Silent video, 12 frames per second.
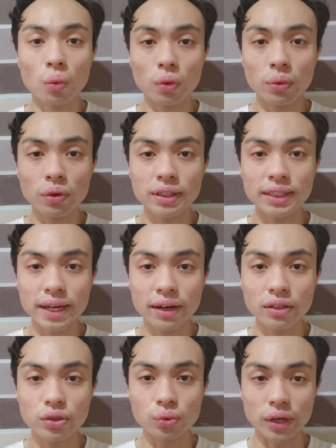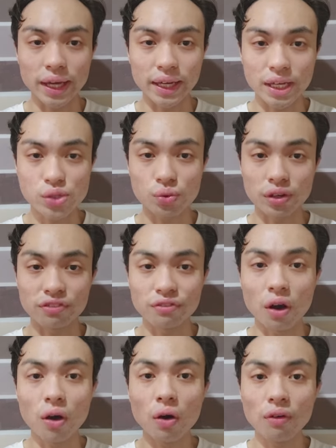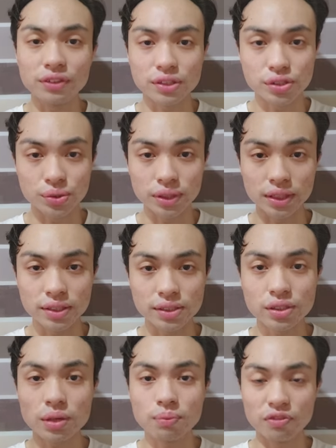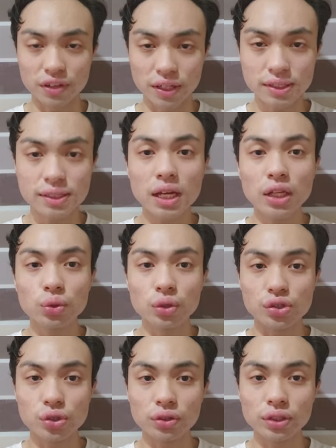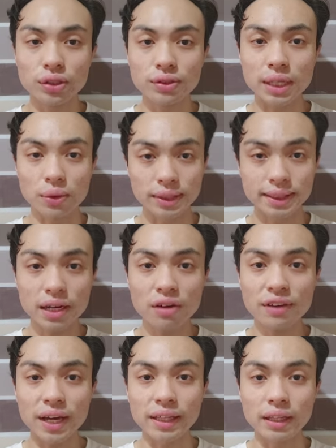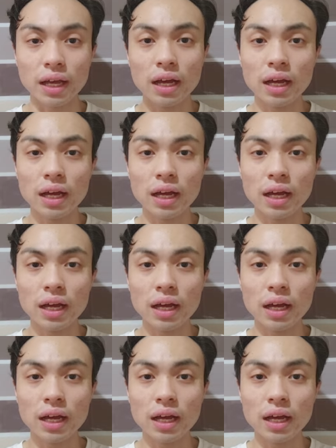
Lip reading: We were there to engage with all of the students first to introduce ourselves and